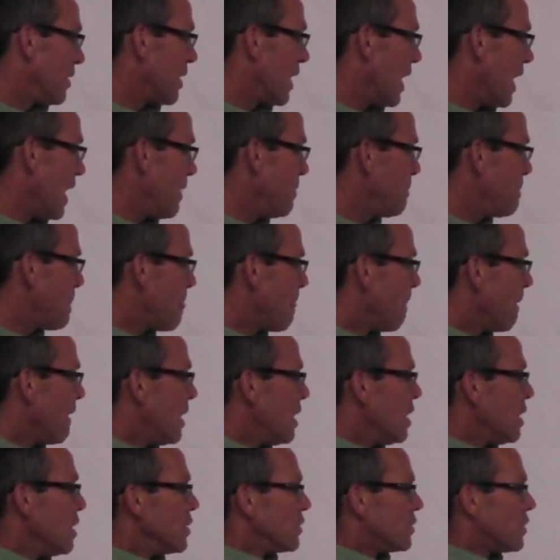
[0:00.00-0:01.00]
okay?
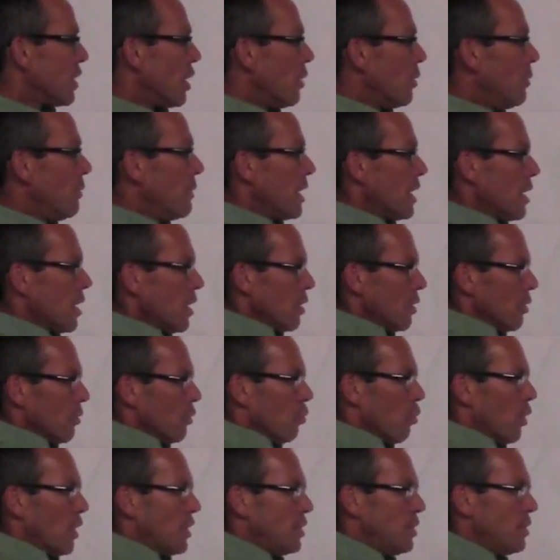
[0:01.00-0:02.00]
So
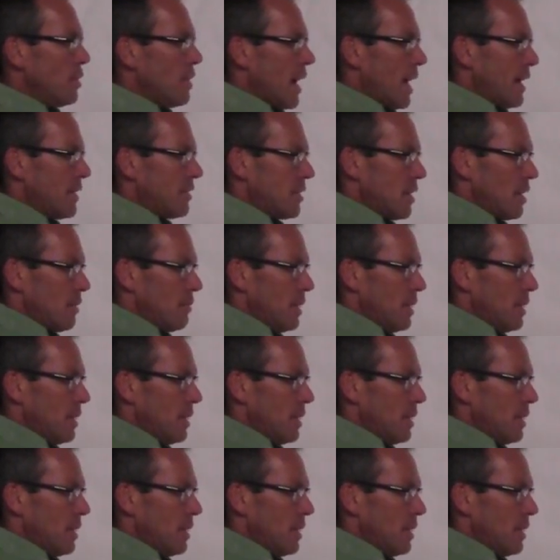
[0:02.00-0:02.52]
when you guys